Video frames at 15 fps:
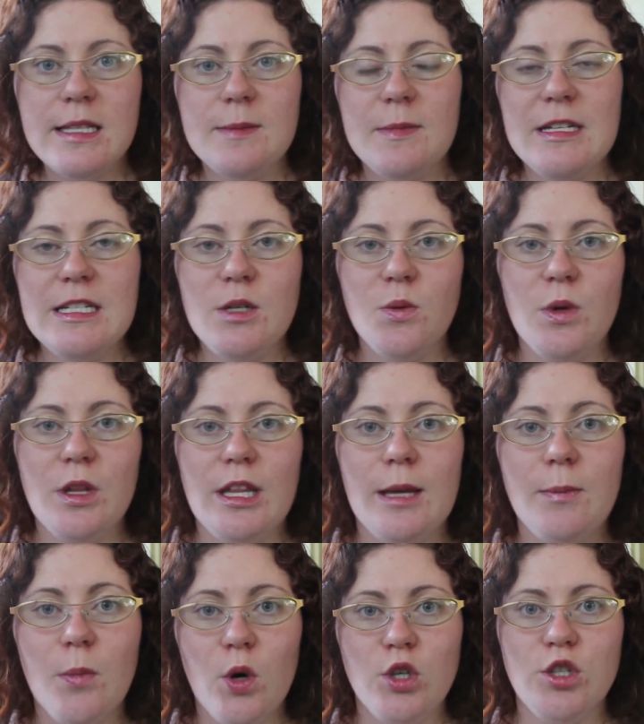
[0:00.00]
It's meant to really
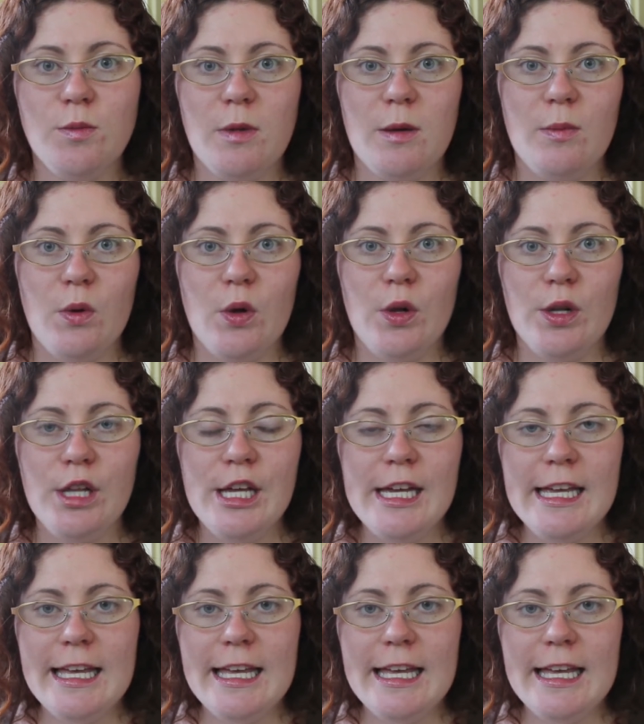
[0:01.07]
push people